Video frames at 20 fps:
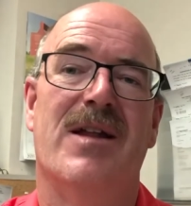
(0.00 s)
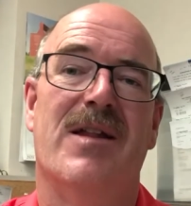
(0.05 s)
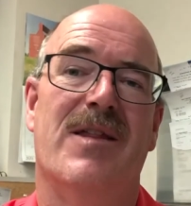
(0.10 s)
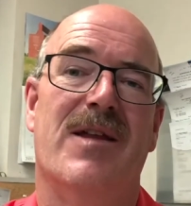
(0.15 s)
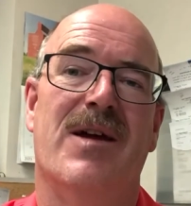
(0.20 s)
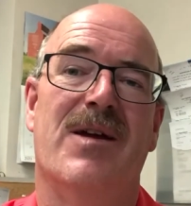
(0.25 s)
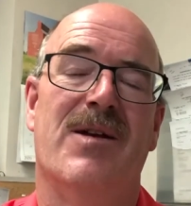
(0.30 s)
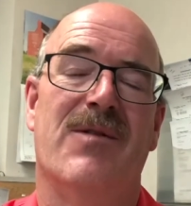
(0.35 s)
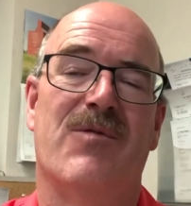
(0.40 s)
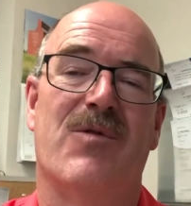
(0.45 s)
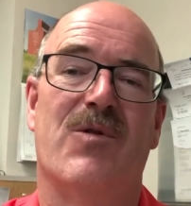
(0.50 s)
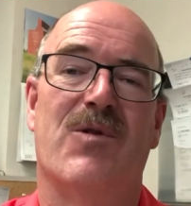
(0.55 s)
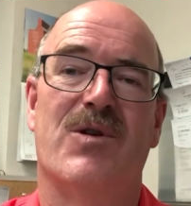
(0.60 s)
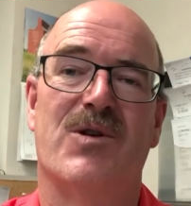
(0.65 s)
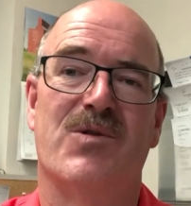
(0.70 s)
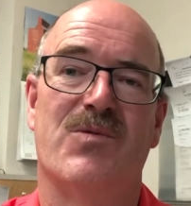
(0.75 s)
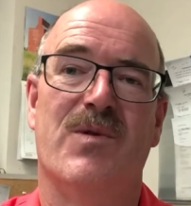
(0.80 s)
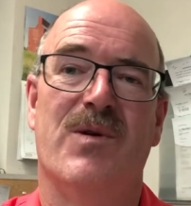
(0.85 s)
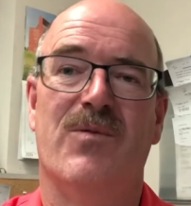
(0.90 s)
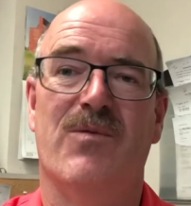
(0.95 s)
then of
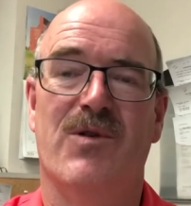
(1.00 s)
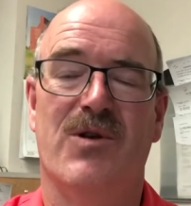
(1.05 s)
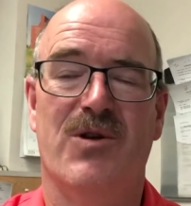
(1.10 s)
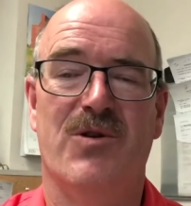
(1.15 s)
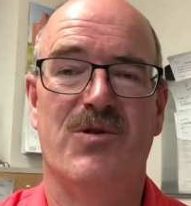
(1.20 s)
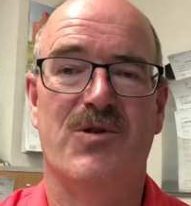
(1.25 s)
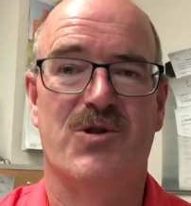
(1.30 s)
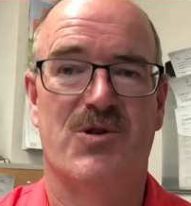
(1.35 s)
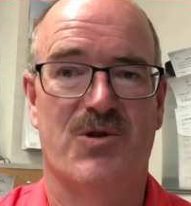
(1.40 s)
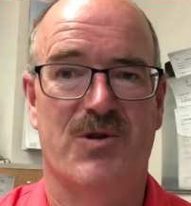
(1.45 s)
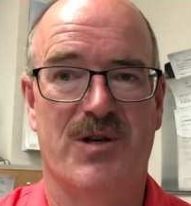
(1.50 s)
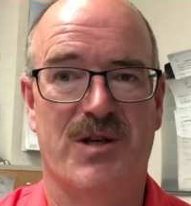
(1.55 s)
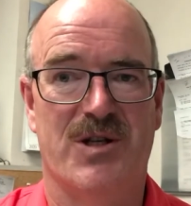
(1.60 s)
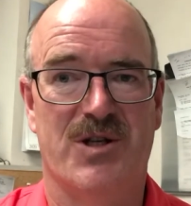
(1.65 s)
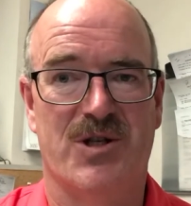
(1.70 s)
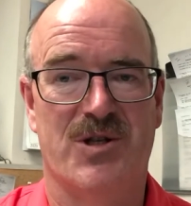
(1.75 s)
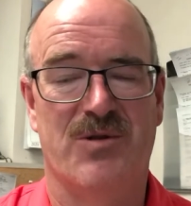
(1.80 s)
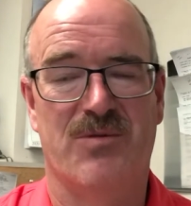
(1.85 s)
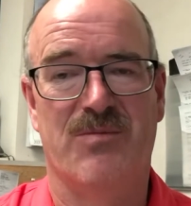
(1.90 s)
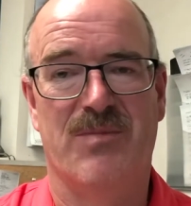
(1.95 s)
course we will use
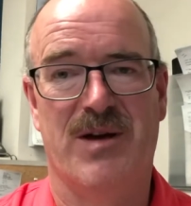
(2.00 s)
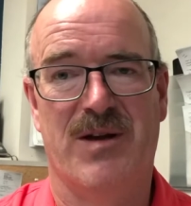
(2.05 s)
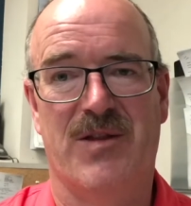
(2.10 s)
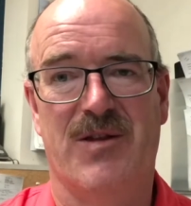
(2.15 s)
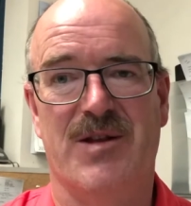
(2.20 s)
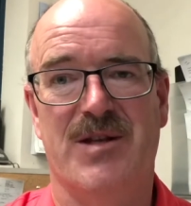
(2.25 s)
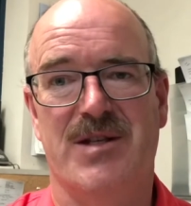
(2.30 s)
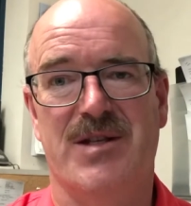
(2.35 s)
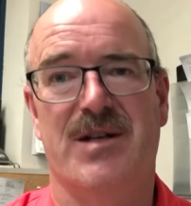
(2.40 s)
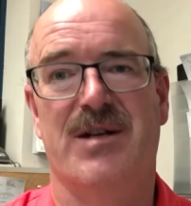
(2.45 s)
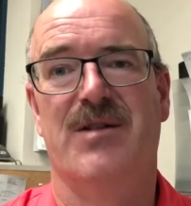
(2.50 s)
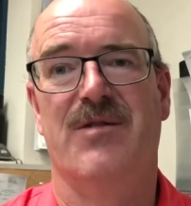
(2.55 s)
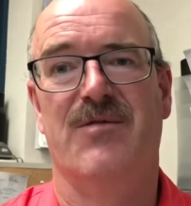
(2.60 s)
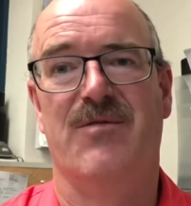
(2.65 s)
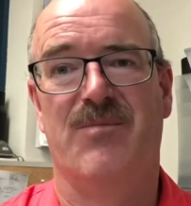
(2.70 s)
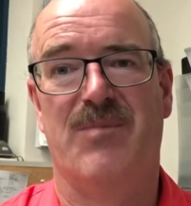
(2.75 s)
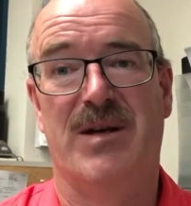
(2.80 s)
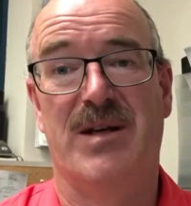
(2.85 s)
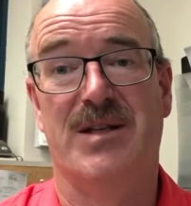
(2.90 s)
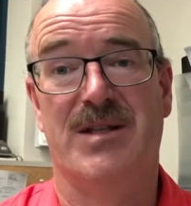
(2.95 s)
traditional methods of
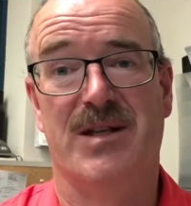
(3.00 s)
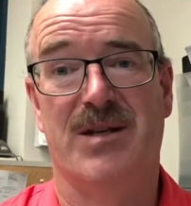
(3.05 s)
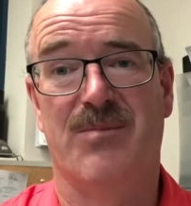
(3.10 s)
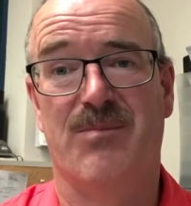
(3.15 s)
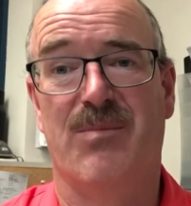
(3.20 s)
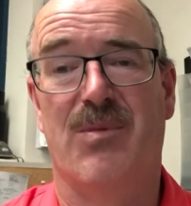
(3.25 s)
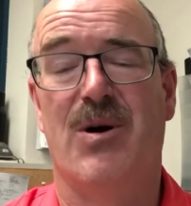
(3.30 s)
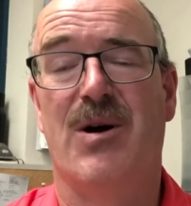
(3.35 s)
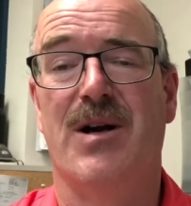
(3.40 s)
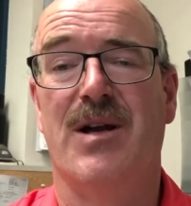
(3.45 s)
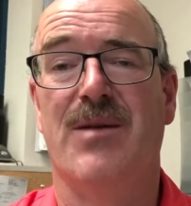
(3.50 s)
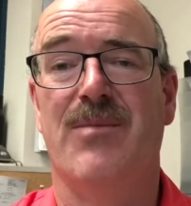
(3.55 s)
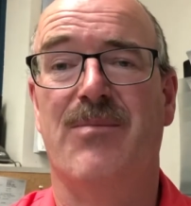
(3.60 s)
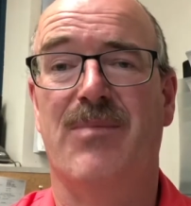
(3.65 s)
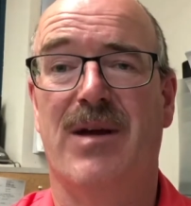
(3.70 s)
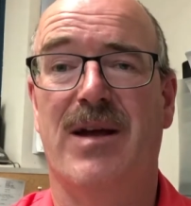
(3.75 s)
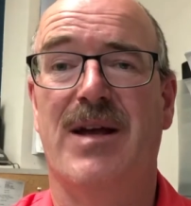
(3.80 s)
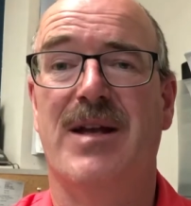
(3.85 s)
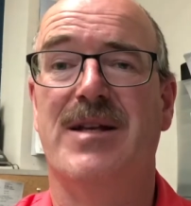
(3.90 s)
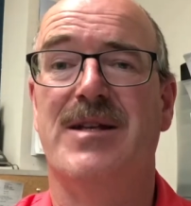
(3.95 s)
basic body
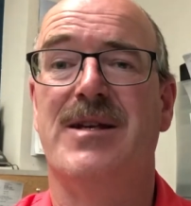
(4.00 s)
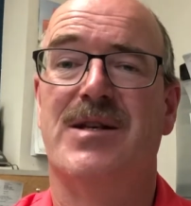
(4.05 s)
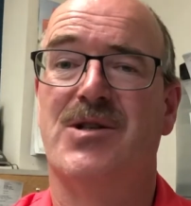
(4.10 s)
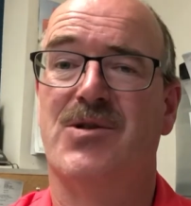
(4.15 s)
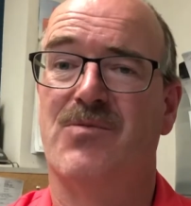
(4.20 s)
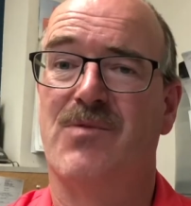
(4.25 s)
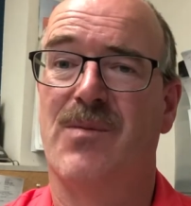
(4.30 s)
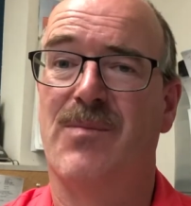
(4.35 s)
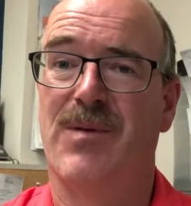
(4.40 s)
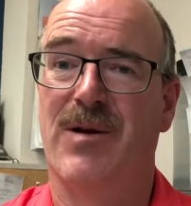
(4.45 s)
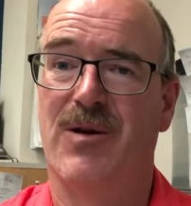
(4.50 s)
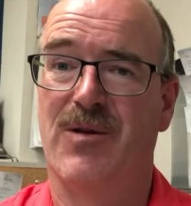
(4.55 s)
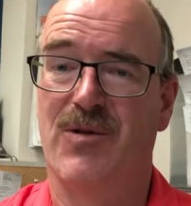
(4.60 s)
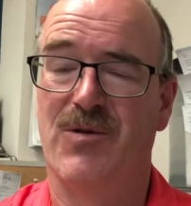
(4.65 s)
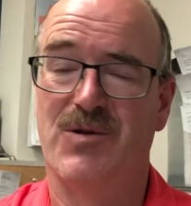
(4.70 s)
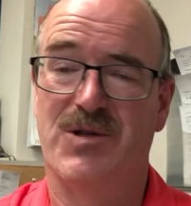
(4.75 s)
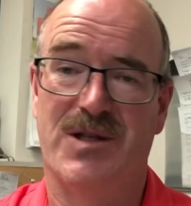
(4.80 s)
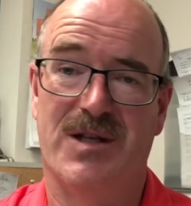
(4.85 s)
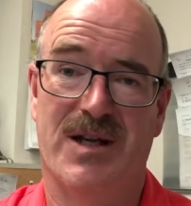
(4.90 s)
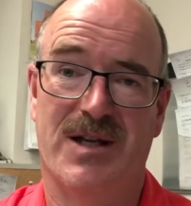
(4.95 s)
paint to repair
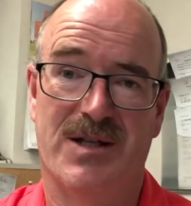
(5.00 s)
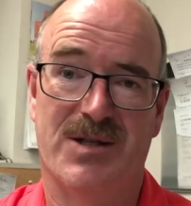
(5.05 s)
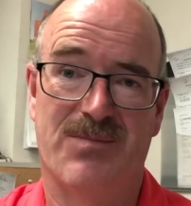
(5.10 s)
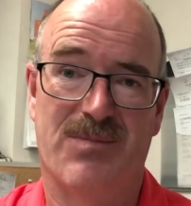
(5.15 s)
those dents,